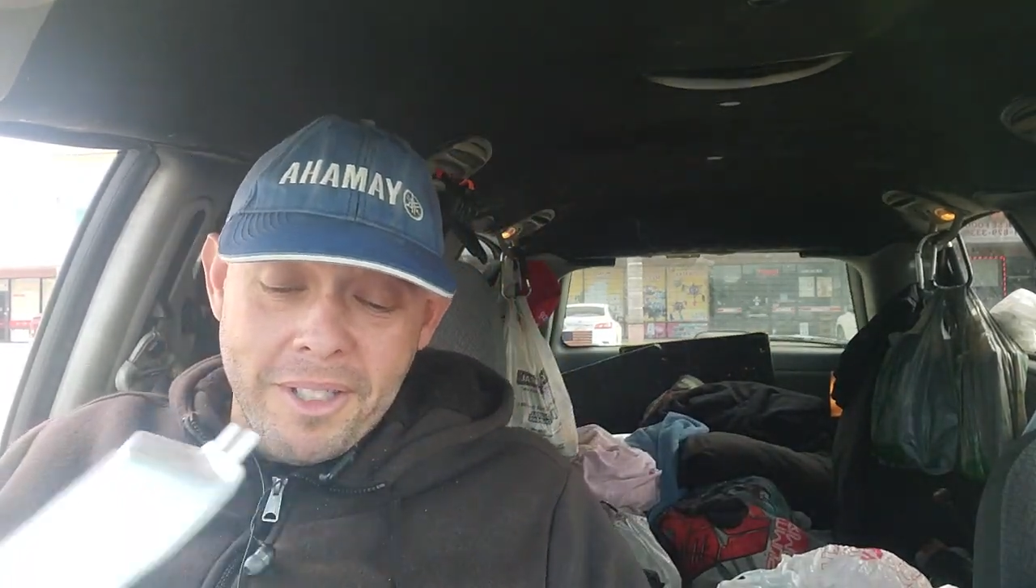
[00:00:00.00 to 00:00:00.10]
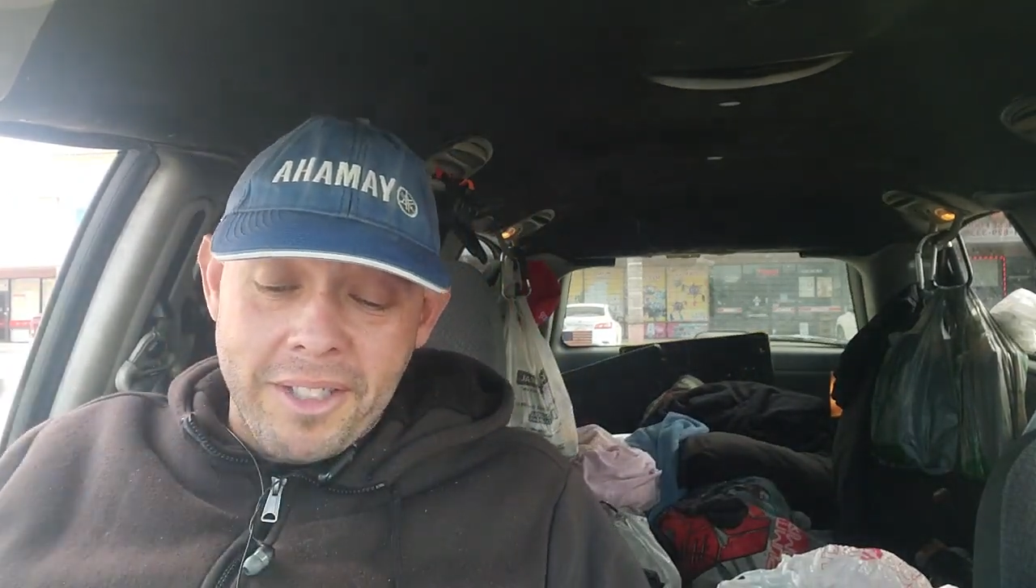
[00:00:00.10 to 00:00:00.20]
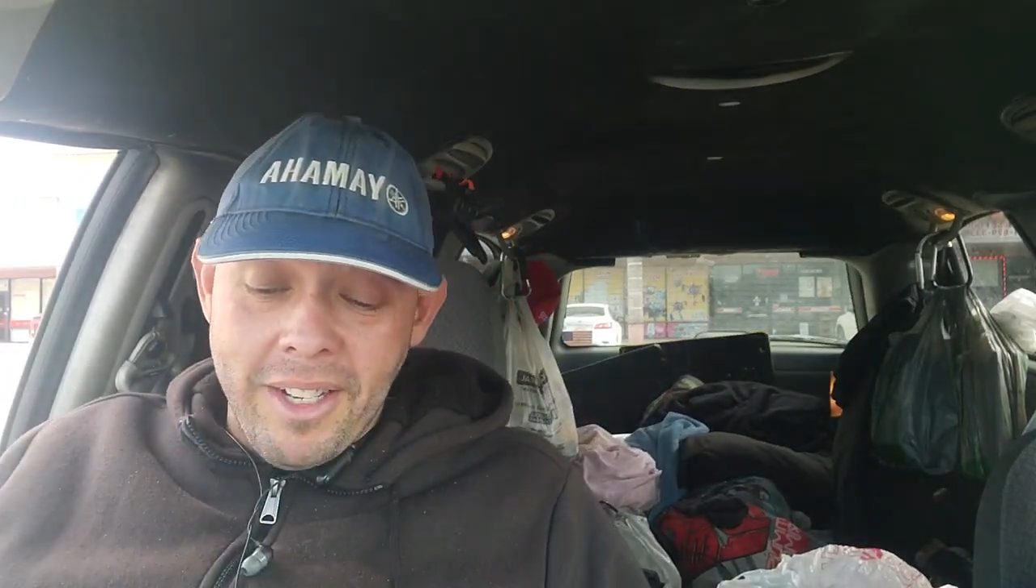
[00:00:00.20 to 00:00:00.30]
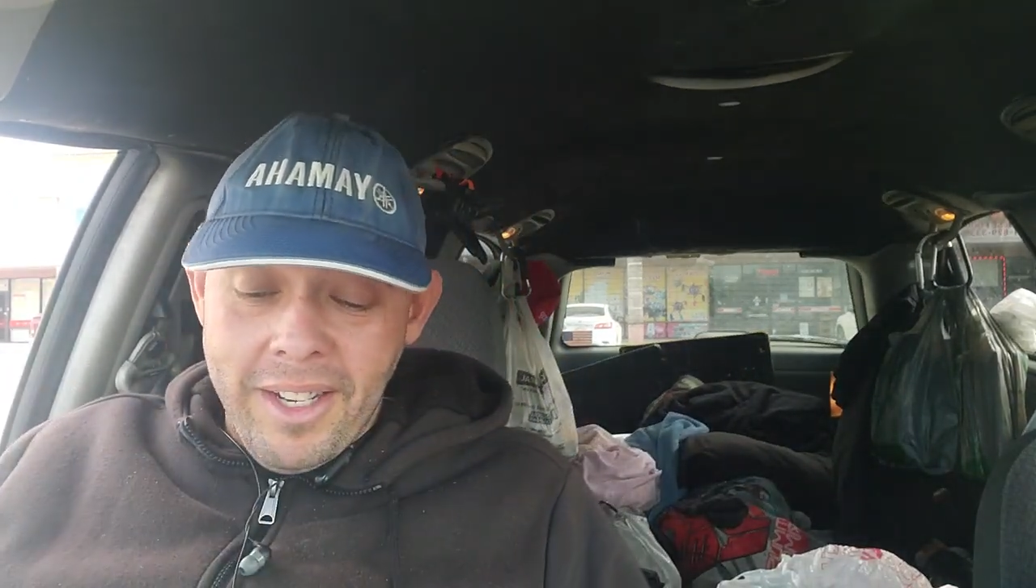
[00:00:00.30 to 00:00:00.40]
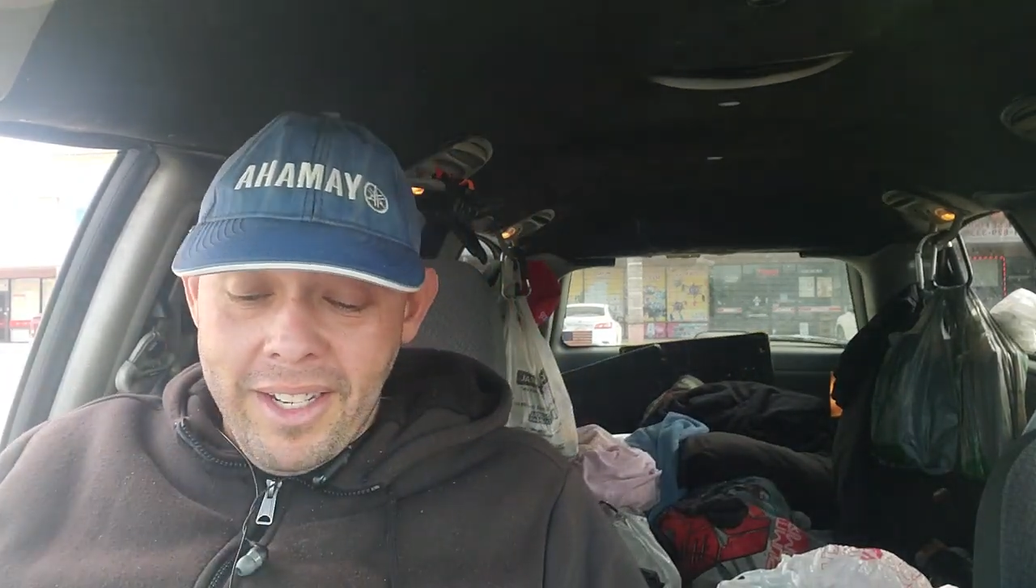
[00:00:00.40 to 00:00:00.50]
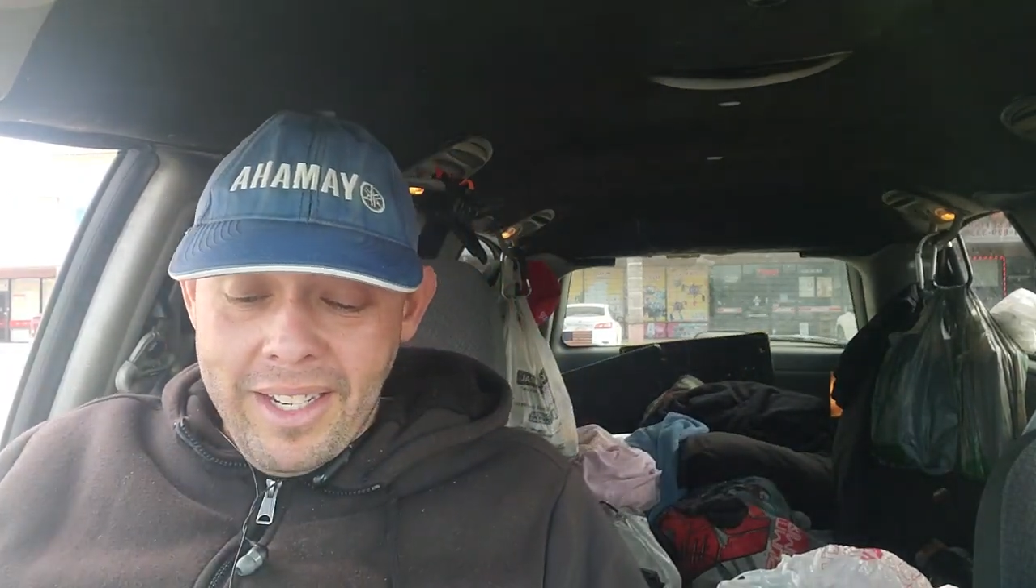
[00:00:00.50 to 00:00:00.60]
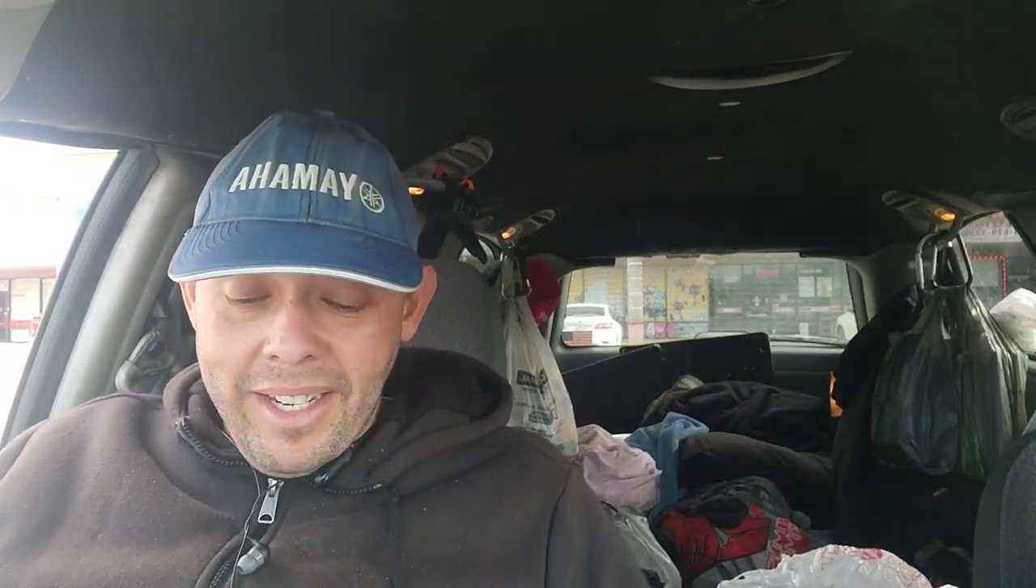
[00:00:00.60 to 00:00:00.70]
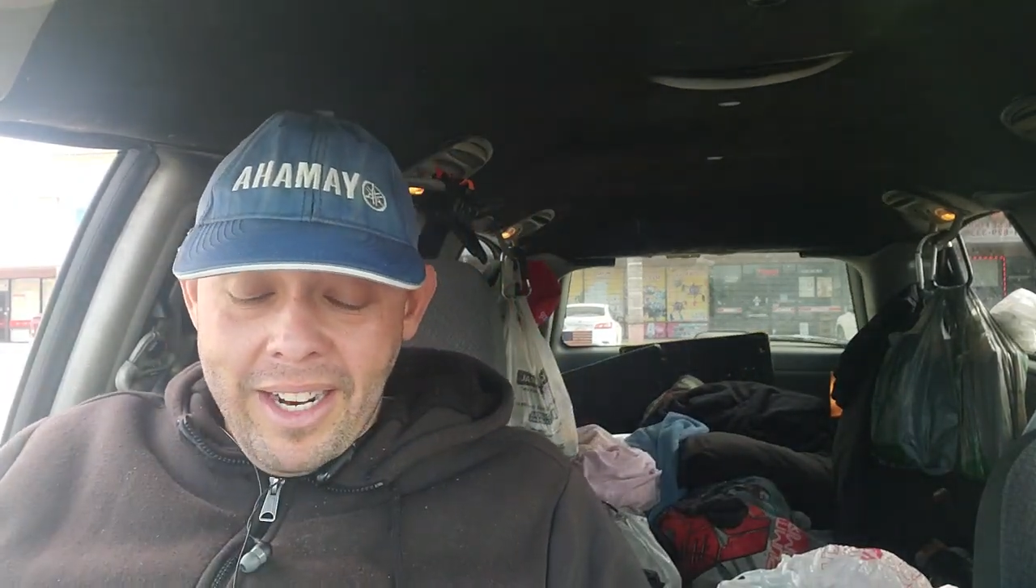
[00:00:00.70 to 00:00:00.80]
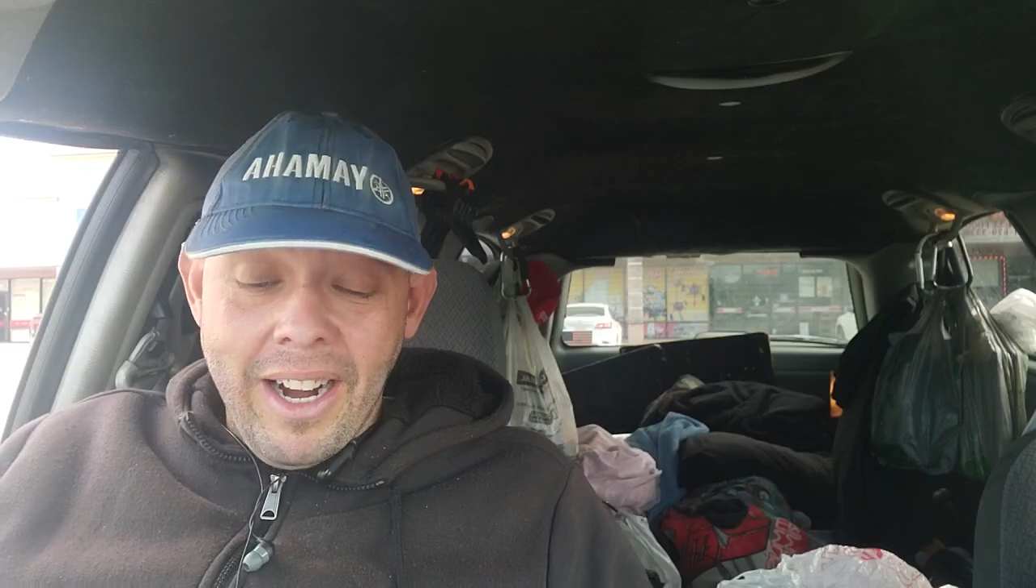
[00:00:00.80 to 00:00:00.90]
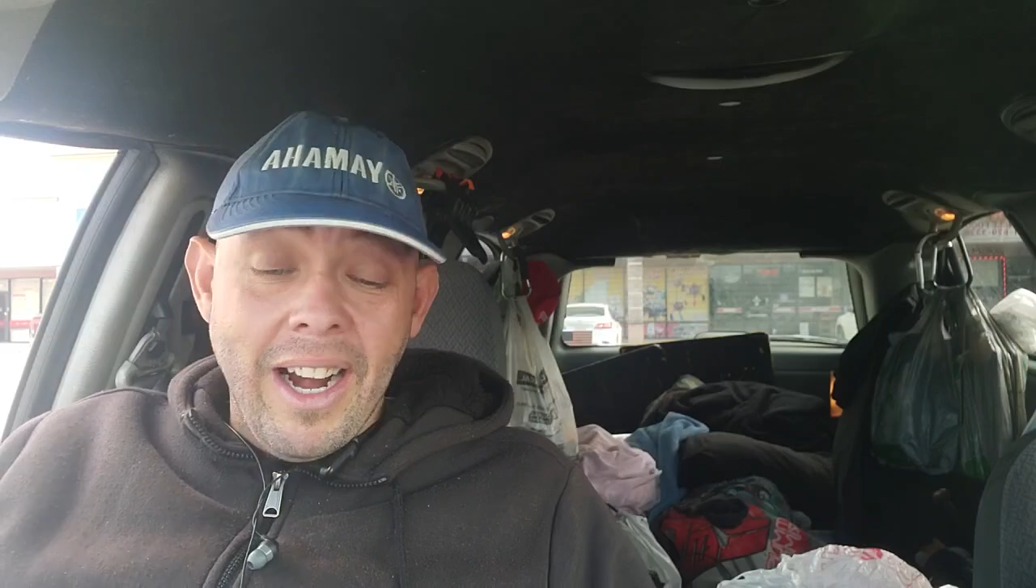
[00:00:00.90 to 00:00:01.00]
this,
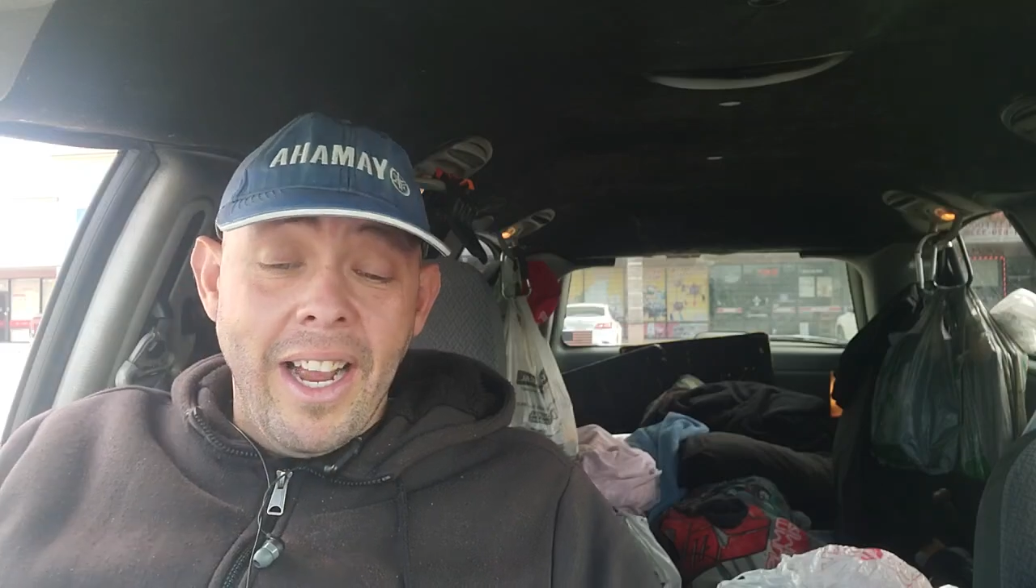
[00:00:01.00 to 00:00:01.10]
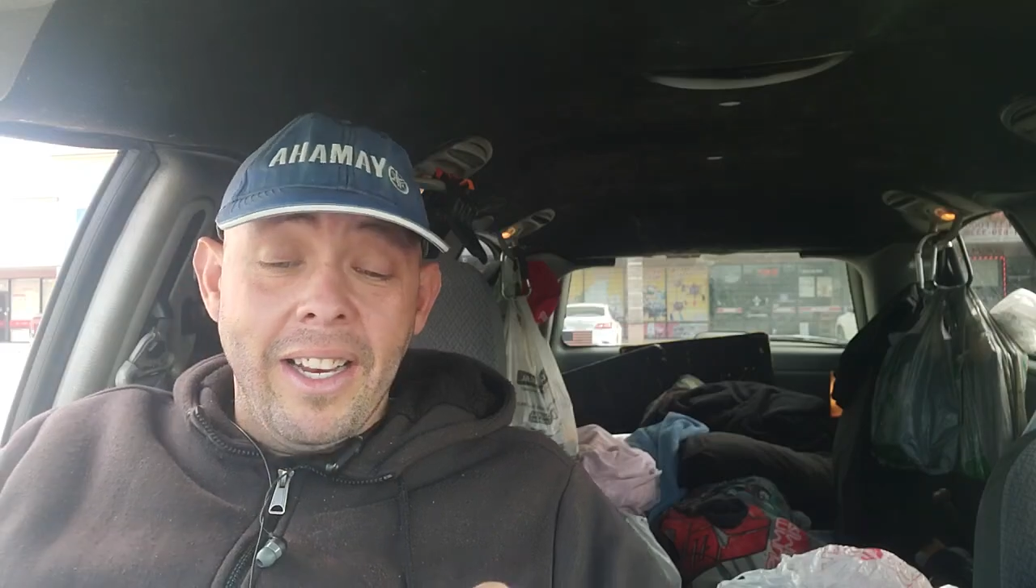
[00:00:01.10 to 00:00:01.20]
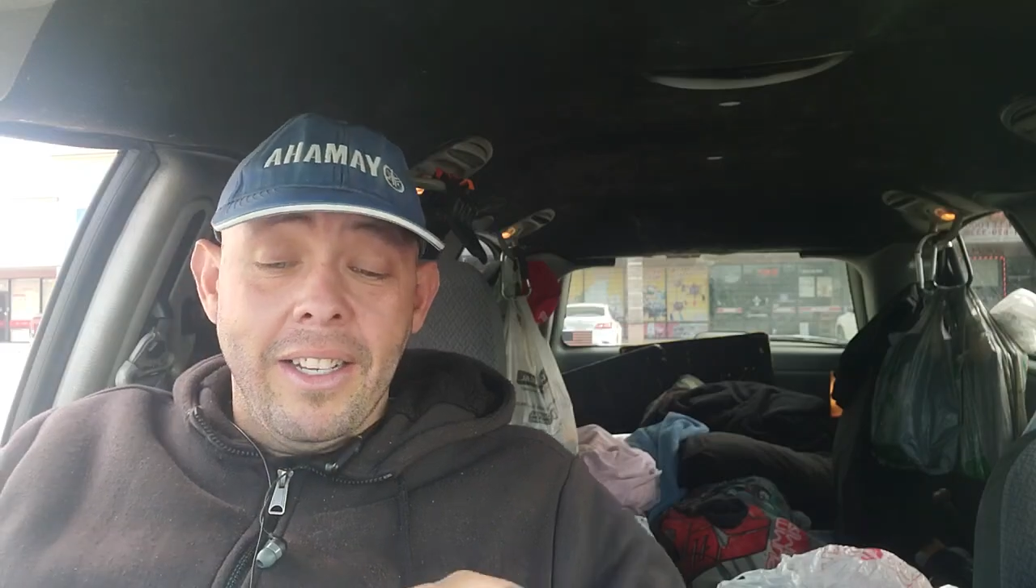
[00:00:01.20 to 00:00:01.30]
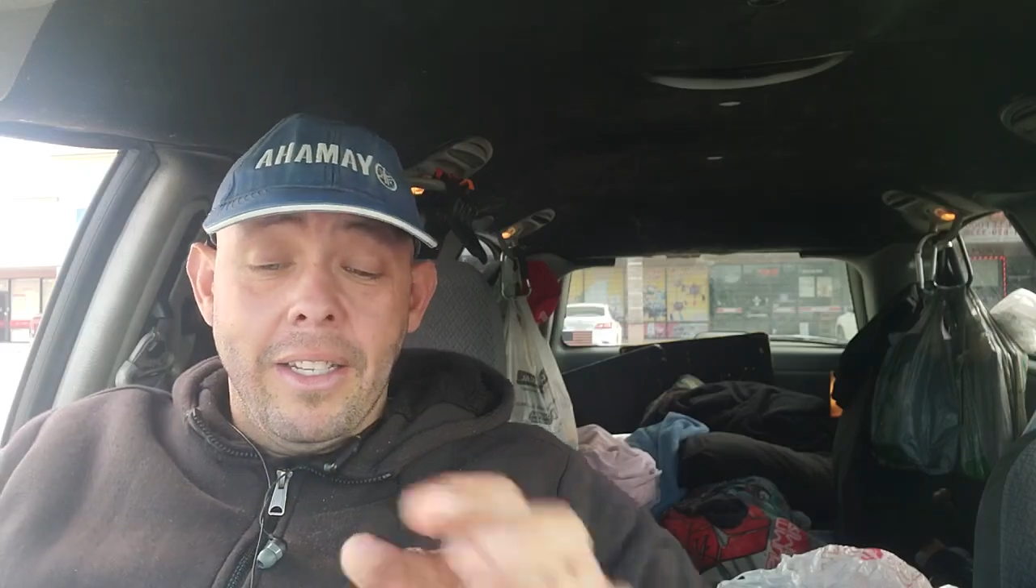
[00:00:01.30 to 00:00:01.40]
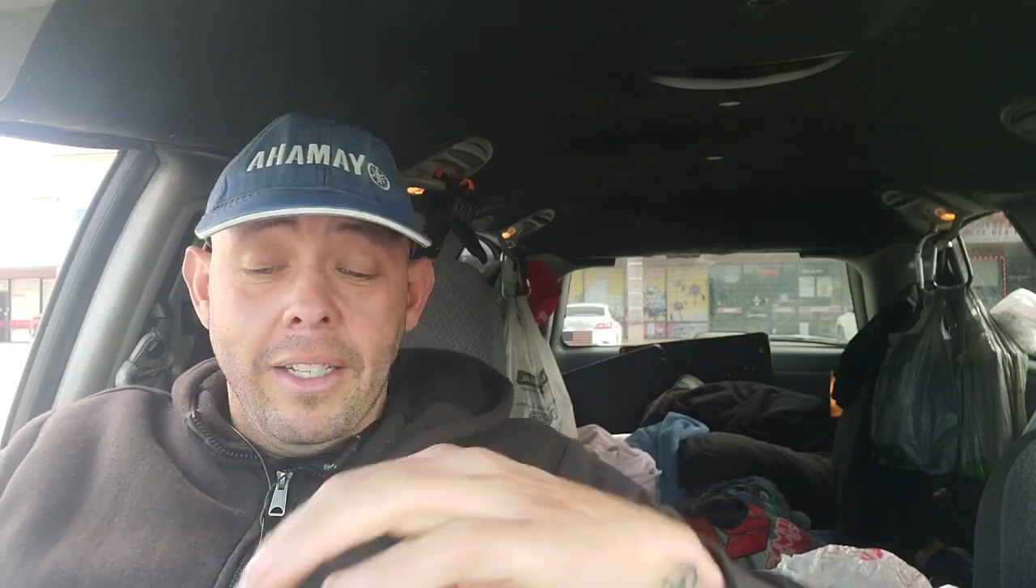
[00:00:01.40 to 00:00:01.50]
all right.